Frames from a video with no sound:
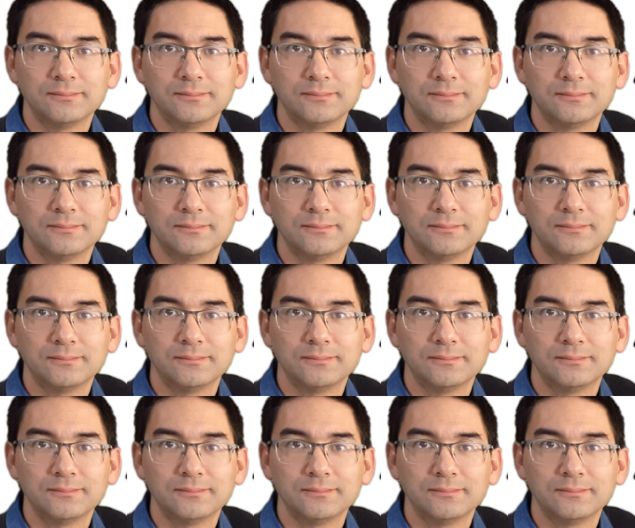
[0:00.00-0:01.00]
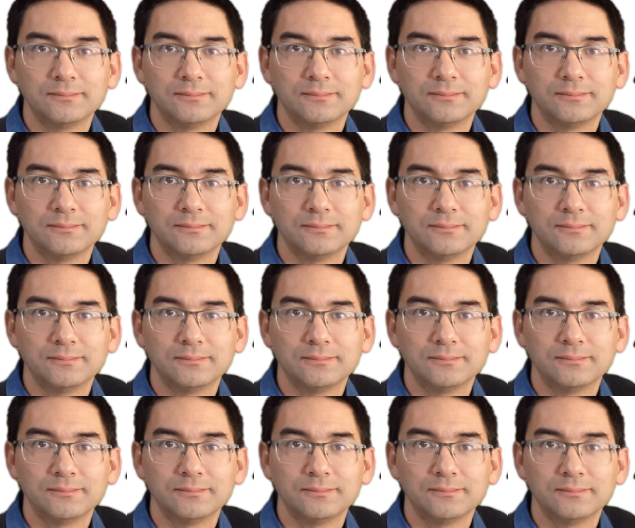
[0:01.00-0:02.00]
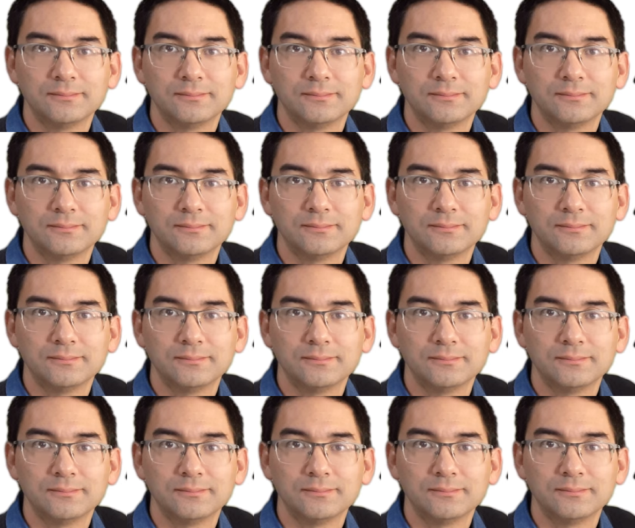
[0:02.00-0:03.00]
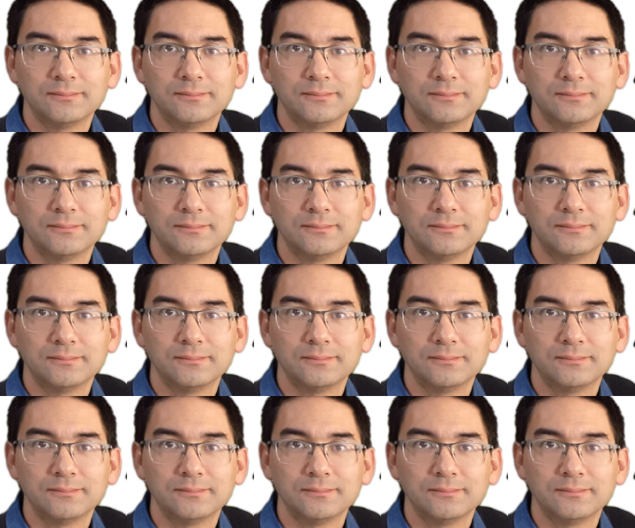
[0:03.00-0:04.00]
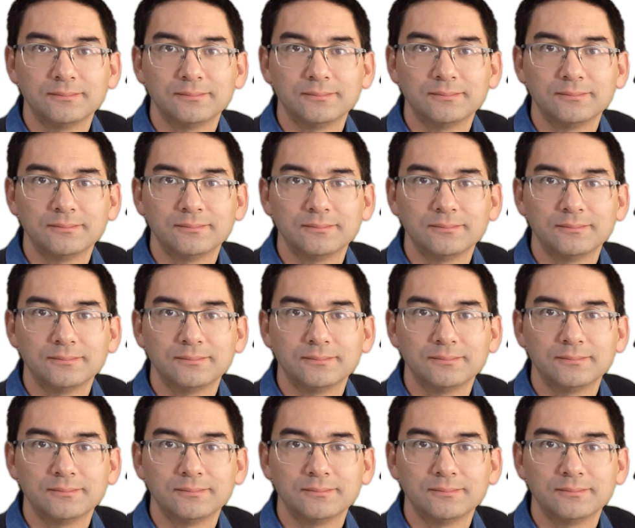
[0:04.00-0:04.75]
(no lip movement)